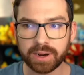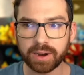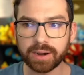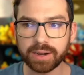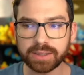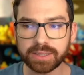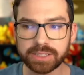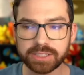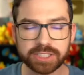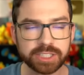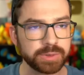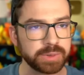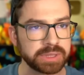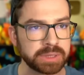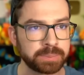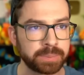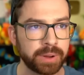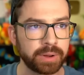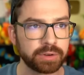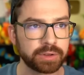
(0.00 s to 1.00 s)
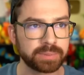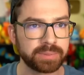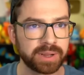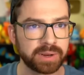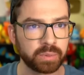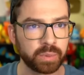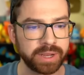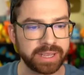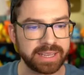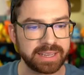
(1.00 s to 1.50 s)
All right, let's see what the
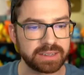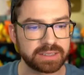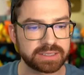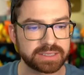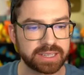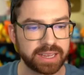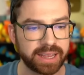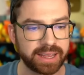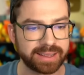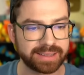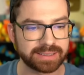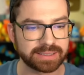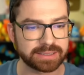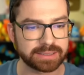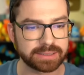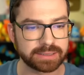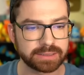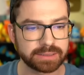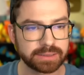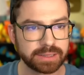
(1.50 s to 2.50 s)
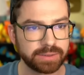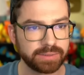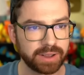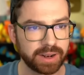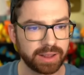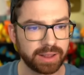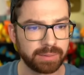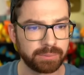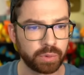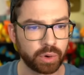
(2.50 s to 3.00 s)
Pokemon Wiki says. They've
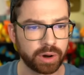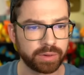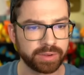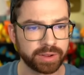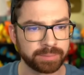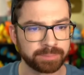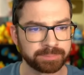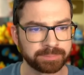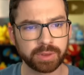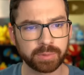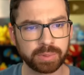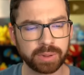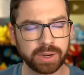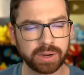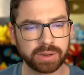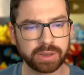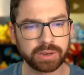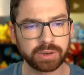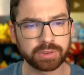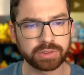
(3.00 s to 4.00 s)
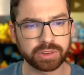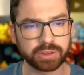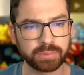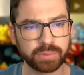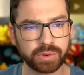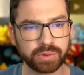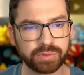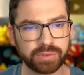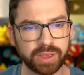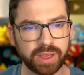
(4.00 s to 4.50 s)
got a lot more of them. The player can use the
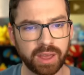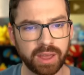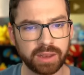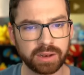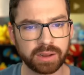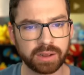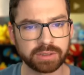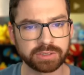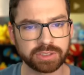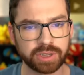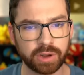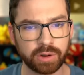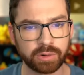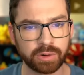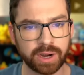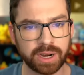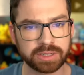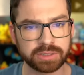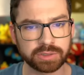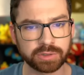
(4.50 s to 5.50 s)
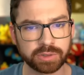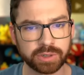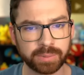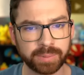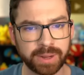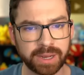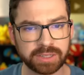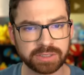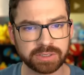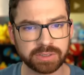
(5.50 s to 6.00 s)
move Cut on tall grass in order to
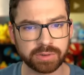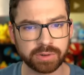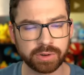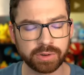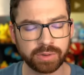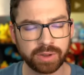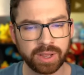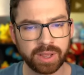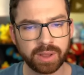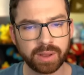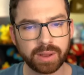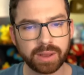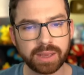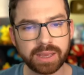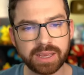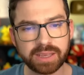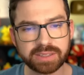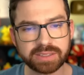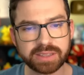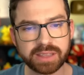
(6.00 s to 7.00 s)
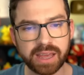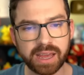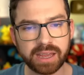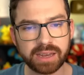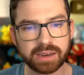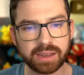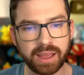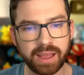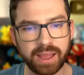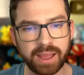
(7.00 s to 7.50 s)
pass through. Is
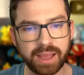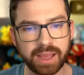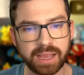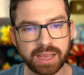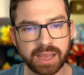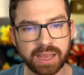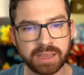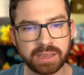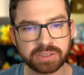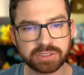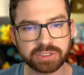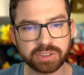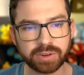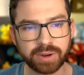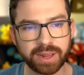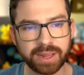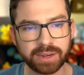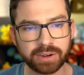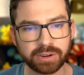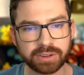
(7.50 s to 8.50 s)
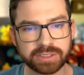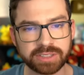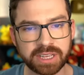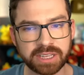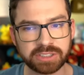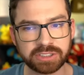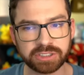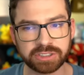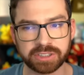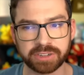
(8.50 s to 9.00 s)
that a Easter egg or is
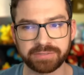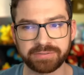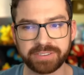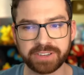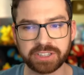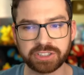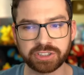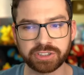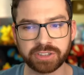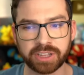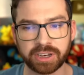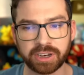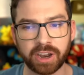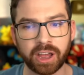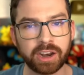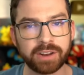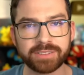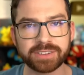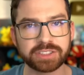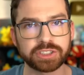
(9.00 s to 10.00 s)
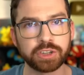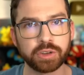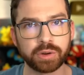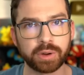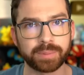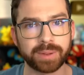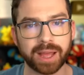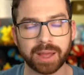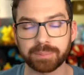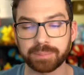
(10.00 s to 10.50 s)
that just a feature that none of us knew
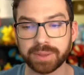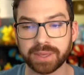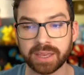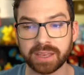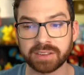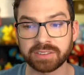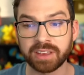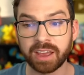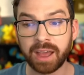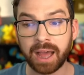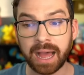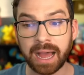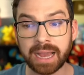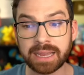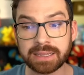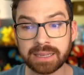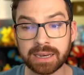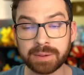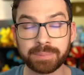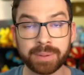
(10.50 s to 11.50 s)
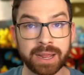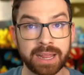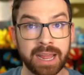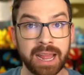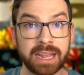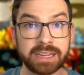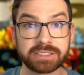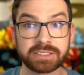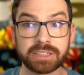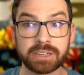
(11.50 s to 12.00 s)
about? Because I did it by
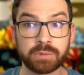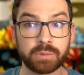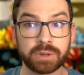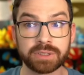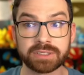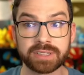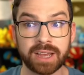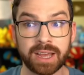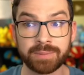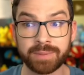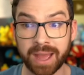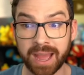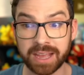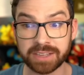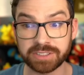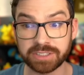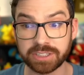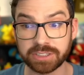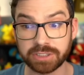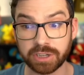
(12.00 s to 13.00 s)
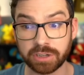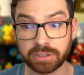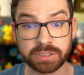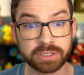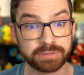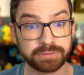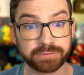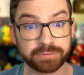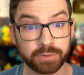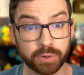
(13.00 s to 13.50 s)
accident one time as an adult and
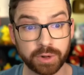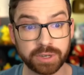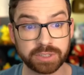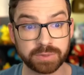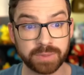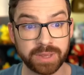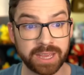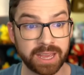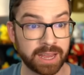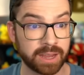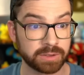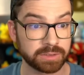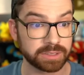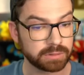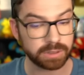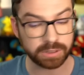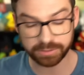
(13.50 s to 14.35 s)
it freaked me out.